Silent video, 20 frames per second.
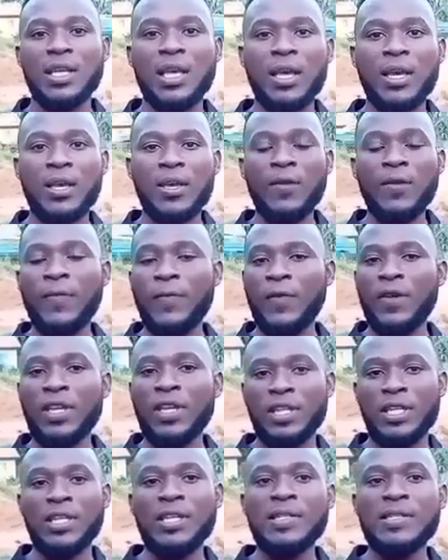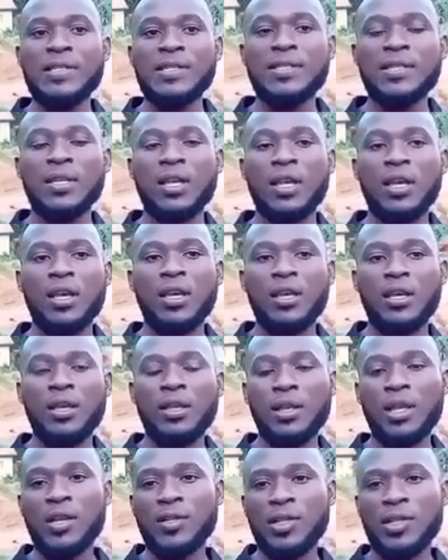if it is in the
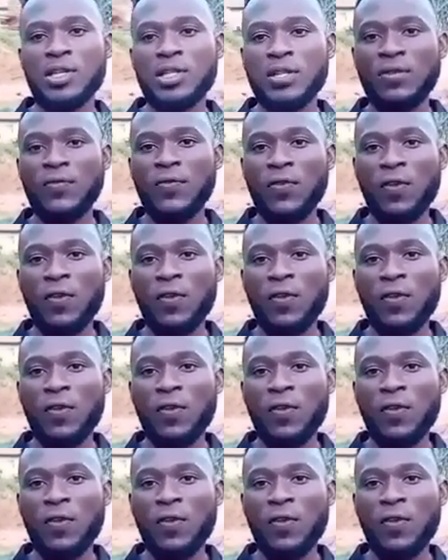recessive form.